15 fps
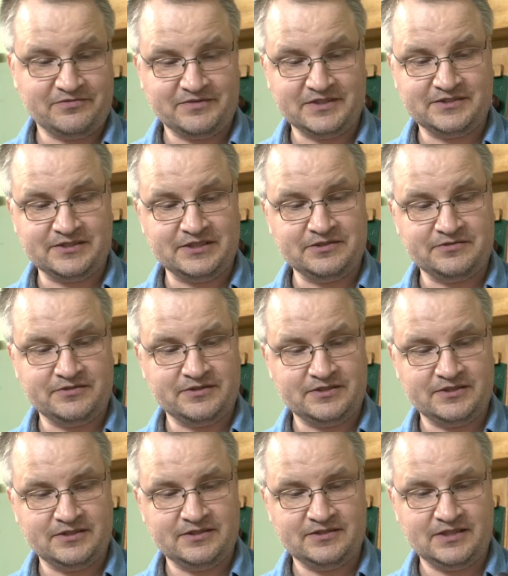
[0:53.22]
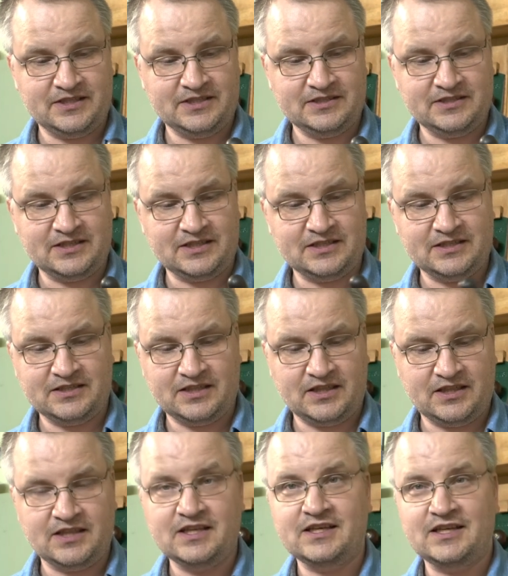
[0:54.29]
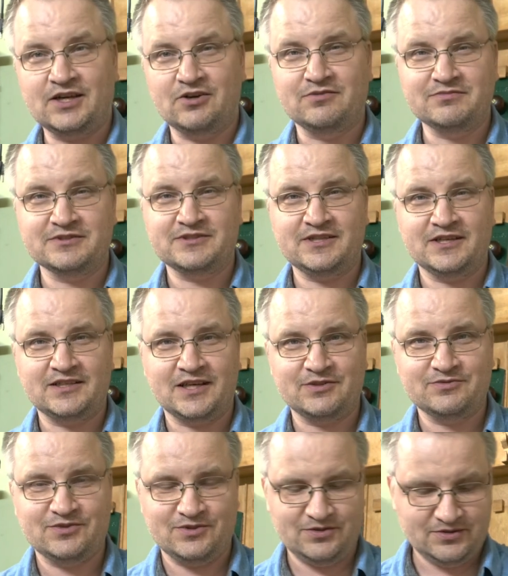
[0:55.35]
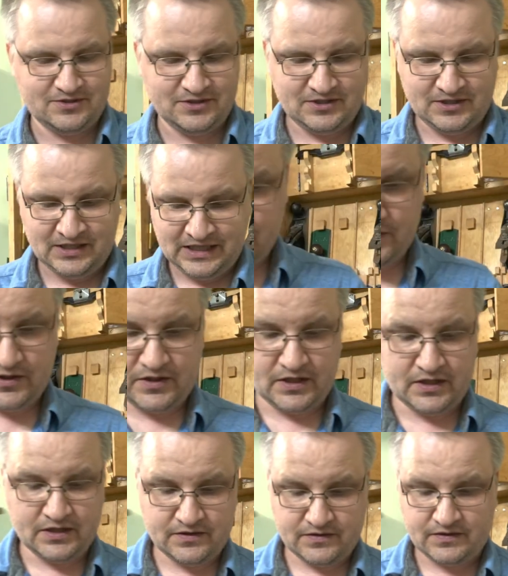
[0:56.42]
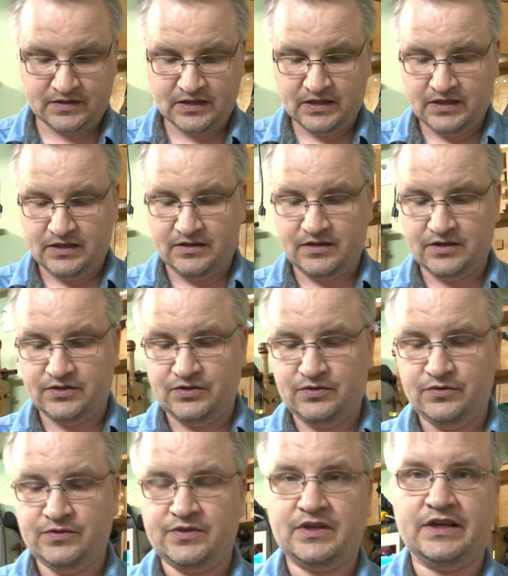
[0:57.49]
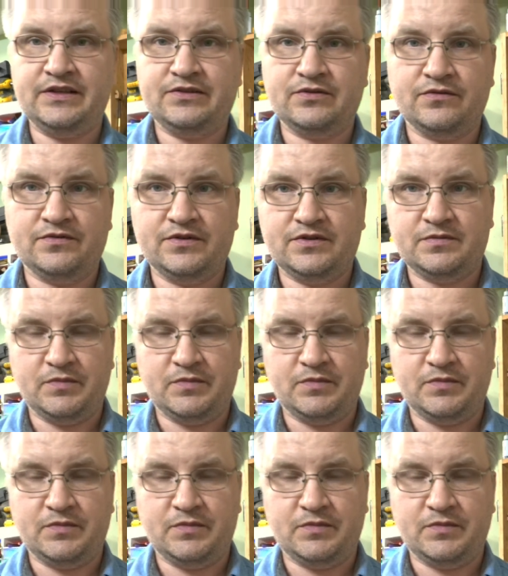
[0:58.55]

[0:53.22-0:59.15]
It's interesting design. I think I almost got how to use it. So the thing is, there are two sides of this